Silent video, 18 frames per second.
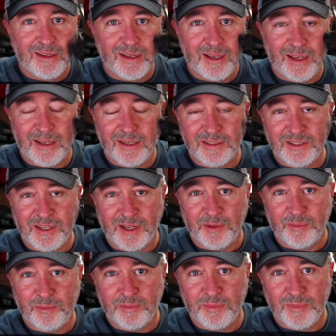as
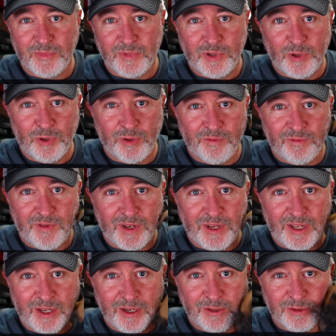I'm doing
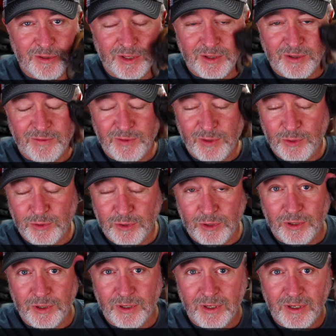videos in the
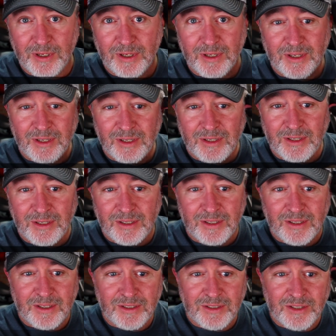future.
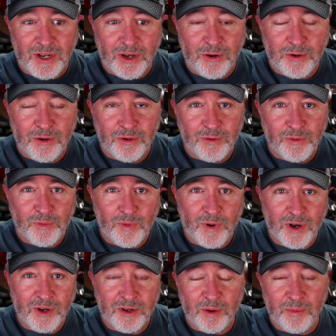So
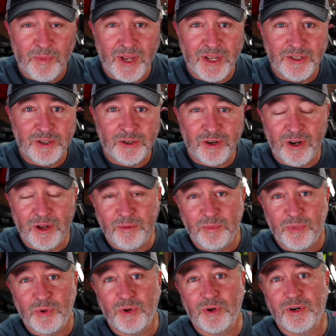welcome Major
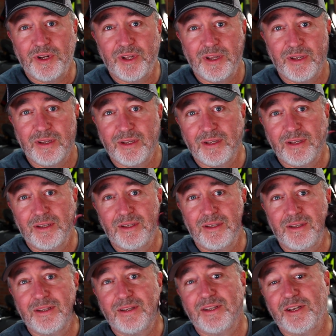on board.
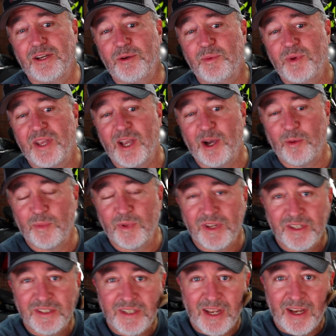He'll be
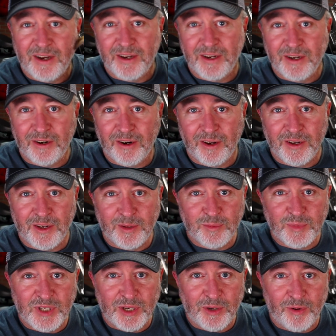helping us out here on
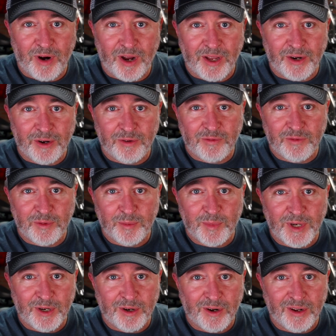MC Rider
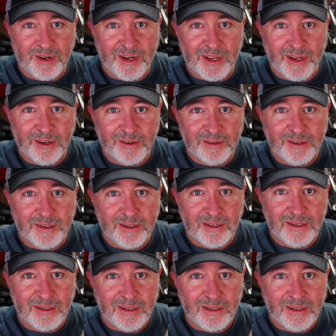from here on out.